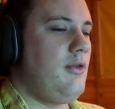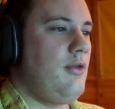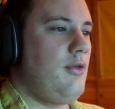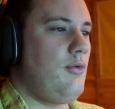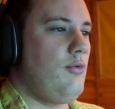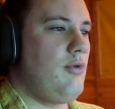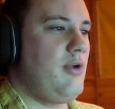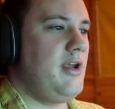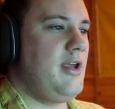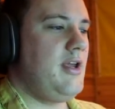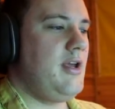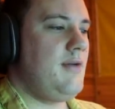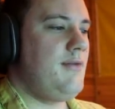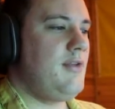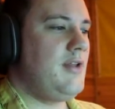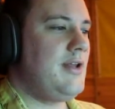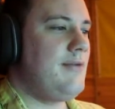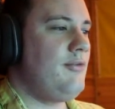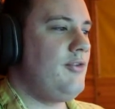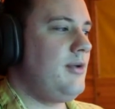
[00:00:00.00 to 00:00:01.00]
3 of
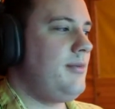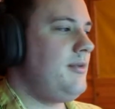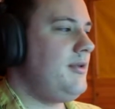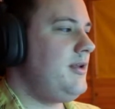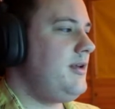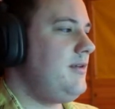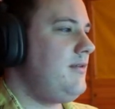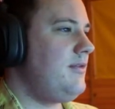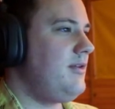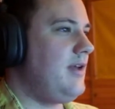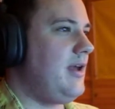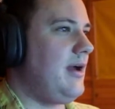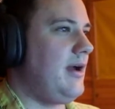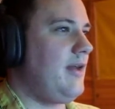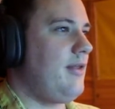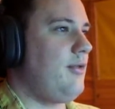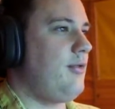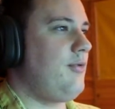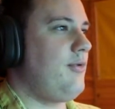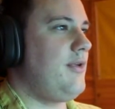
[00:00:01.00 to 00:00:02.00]
the levels, I believe. Yeah, I
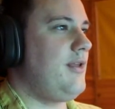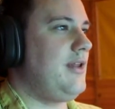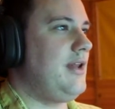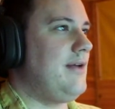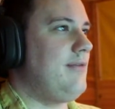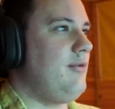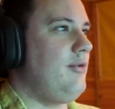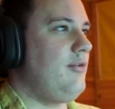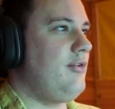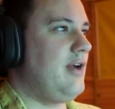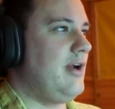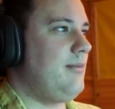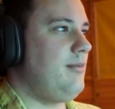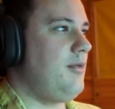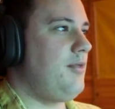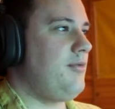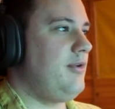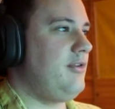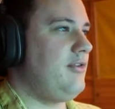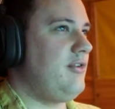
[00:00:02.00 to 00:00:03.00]
got 3 of the levels, got them
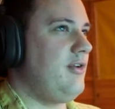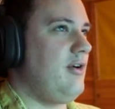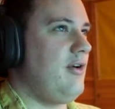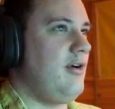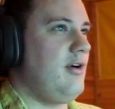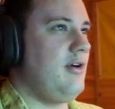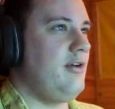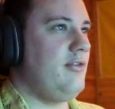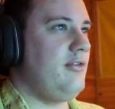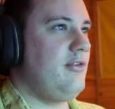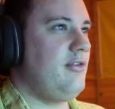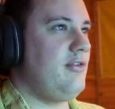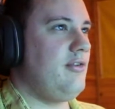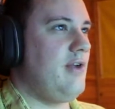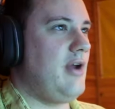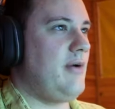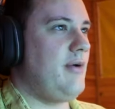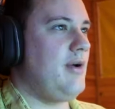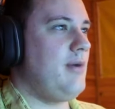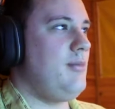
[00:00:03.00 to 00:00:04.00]
to 3 stars. So
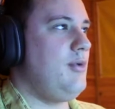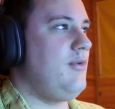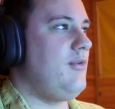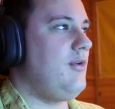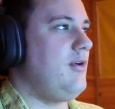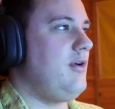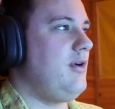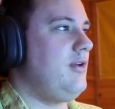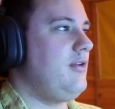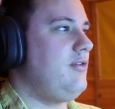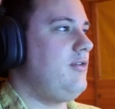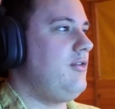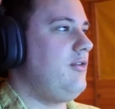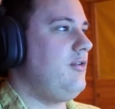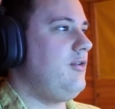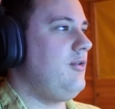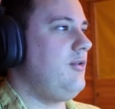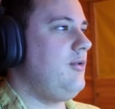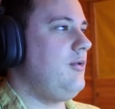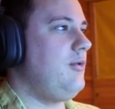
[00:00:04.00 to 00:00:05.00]
now we're going to move on
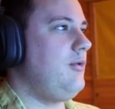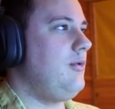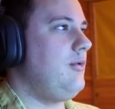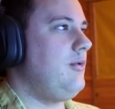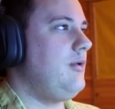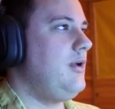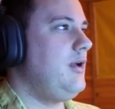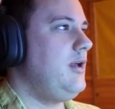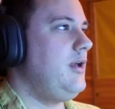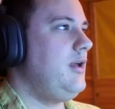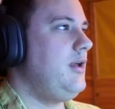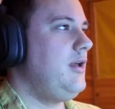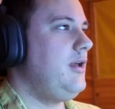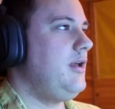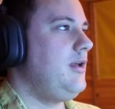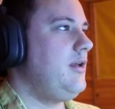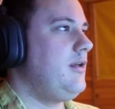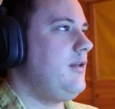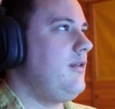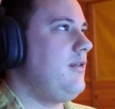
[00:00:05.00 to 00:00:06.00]
to
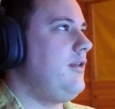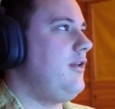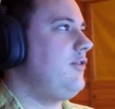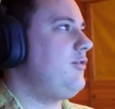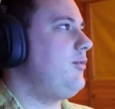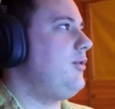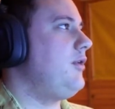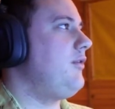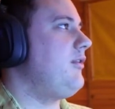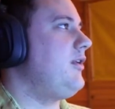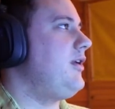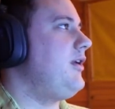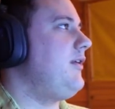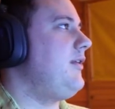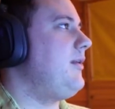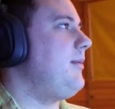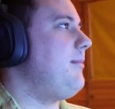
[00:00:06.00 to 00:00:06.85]
this one over here, the